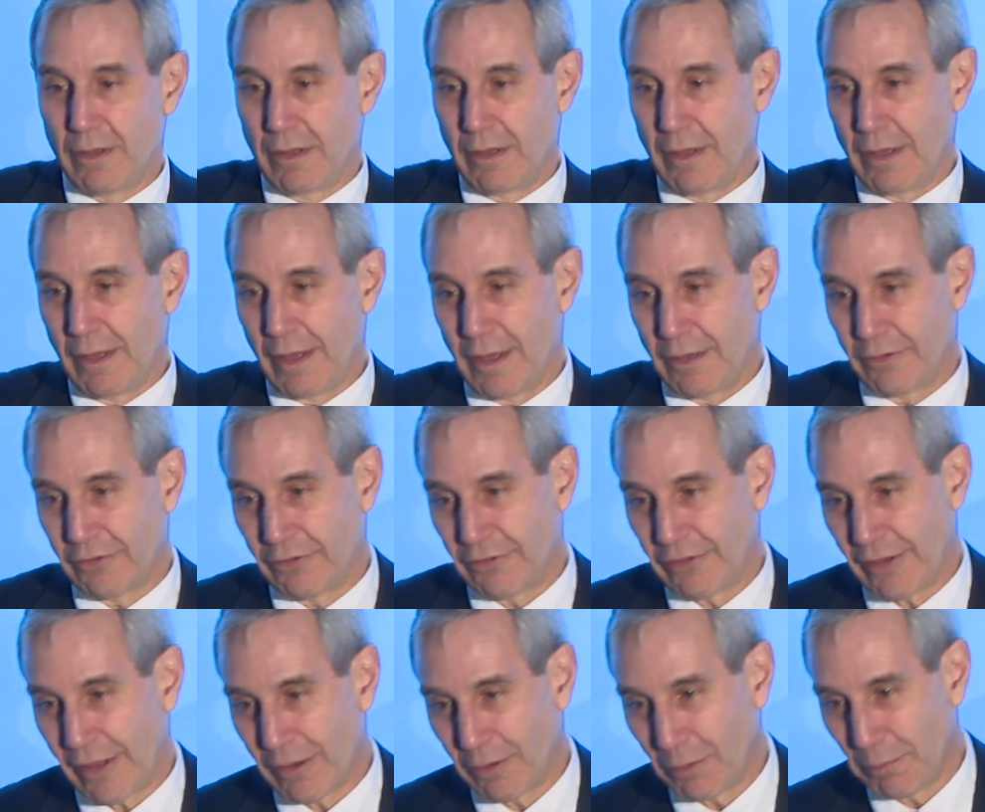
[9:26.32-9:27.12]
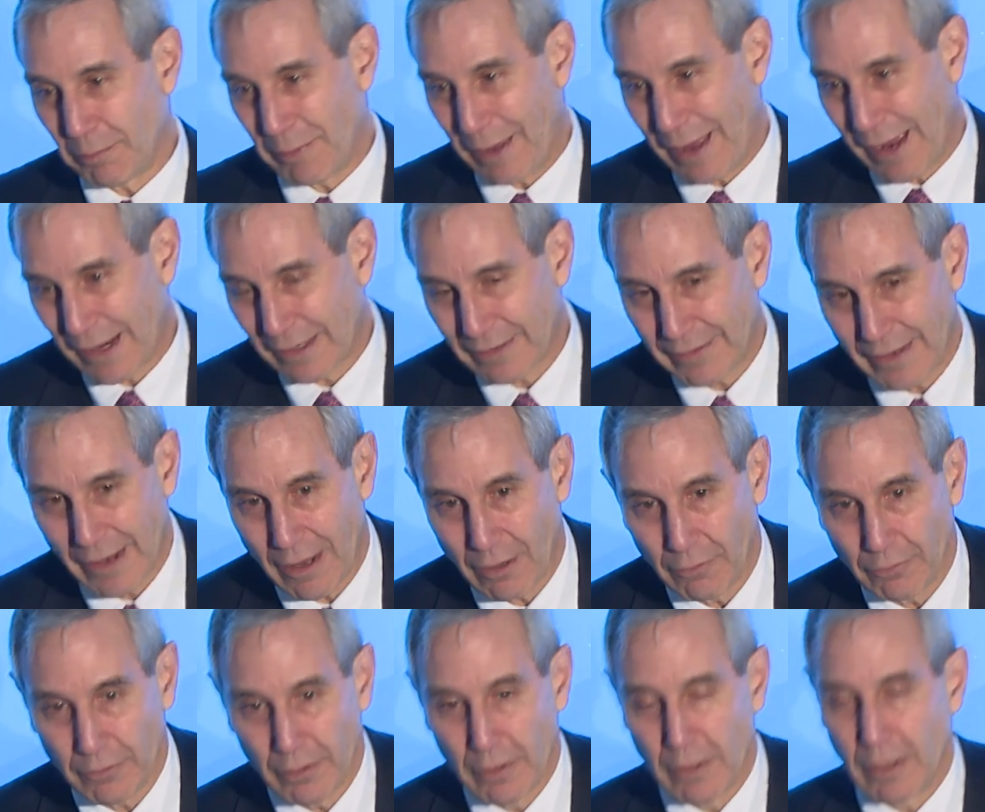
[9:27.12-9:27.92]
has settled back
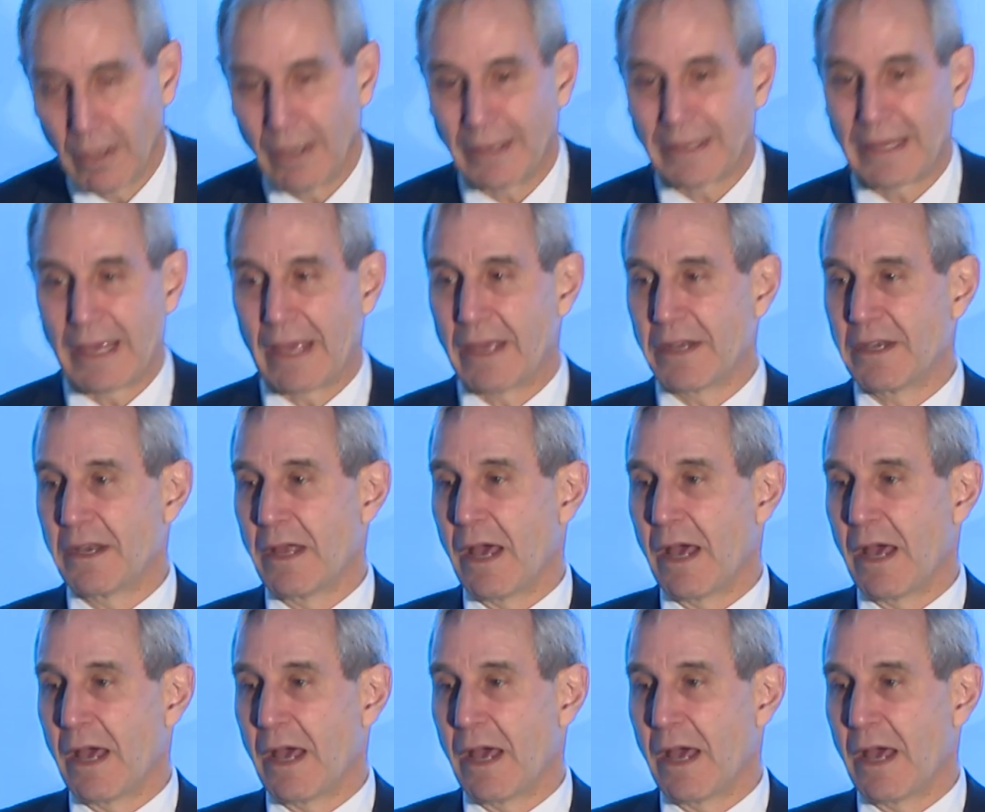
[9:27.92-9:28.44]
down. Again,